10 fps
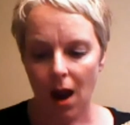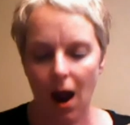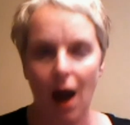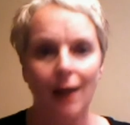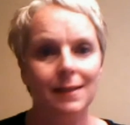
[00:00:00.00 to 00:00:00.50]

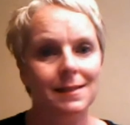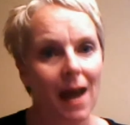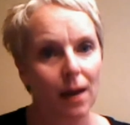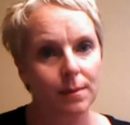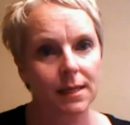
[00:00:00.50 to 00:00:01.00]
I
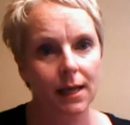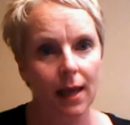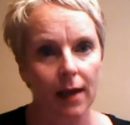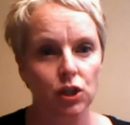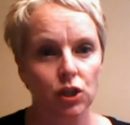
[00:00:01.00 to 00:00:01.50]
dabbed it
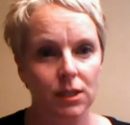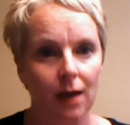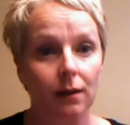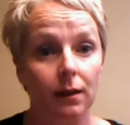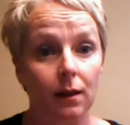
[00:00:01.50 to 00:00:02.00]
again just to
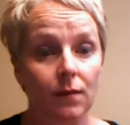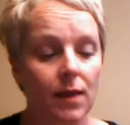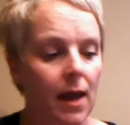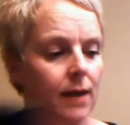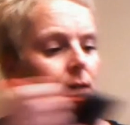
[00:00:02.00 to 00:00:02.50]
get a little of the
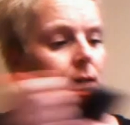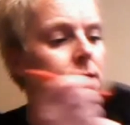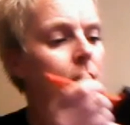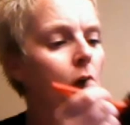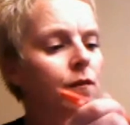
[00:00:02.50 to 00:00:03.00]
excess
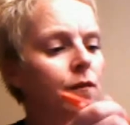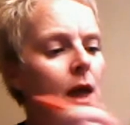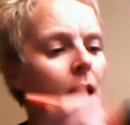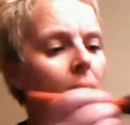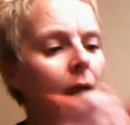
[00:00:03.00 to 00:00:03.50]
off,
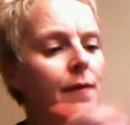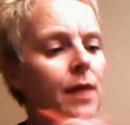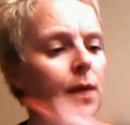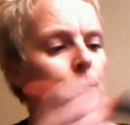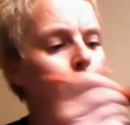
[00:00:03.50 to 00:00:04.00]
and
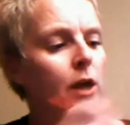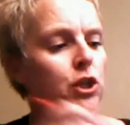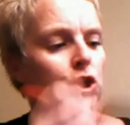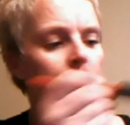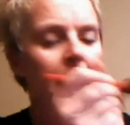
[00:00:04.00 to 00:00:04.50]
then
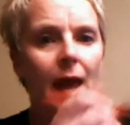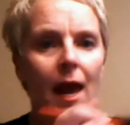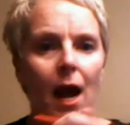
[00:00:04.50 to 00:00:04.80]
brushed it. And